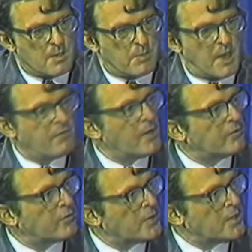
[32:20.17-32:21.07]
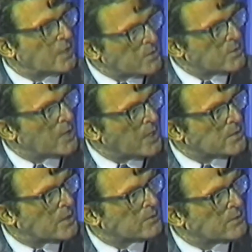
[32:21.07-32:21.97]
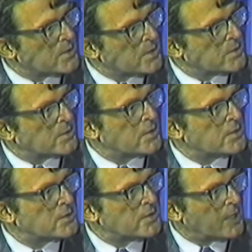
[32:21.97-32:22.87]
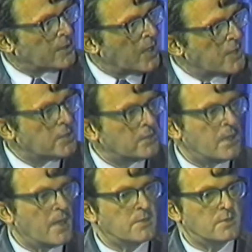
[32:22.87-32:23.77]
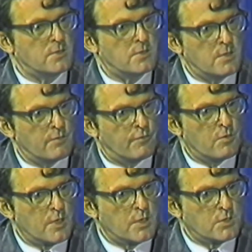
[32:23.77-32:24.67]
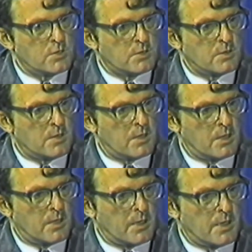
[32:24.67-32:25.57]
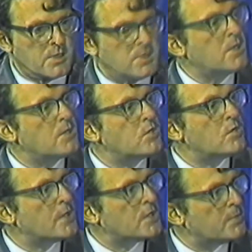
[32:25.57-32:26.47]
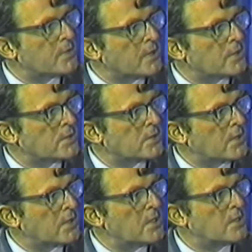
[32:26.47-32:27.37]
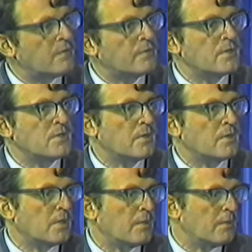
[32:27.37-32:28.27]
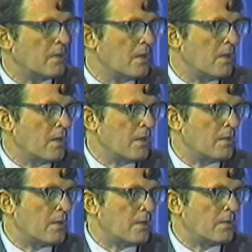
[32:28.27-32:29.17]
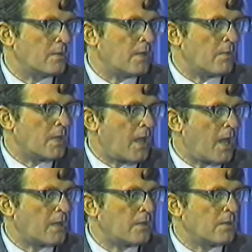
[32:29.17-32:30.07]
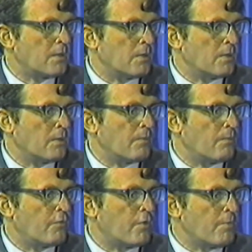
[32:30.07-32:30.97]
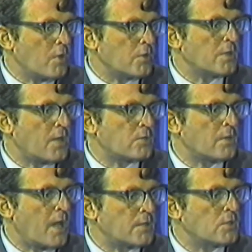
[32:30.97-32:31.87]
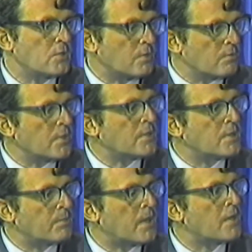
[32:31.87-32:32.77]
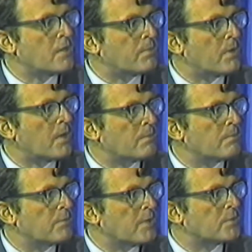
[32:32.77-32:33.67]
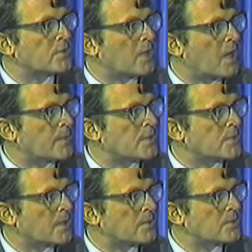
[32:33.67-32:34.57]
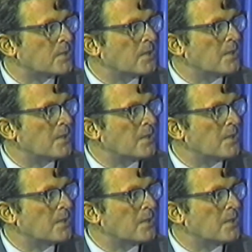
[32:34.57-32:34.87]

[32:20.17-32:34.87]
But I felt for the industrialized countries, it's the technological hazards for which exceed human experience. The key difference was that we can't, for most natural hazards, you can really depend upon people's common sense,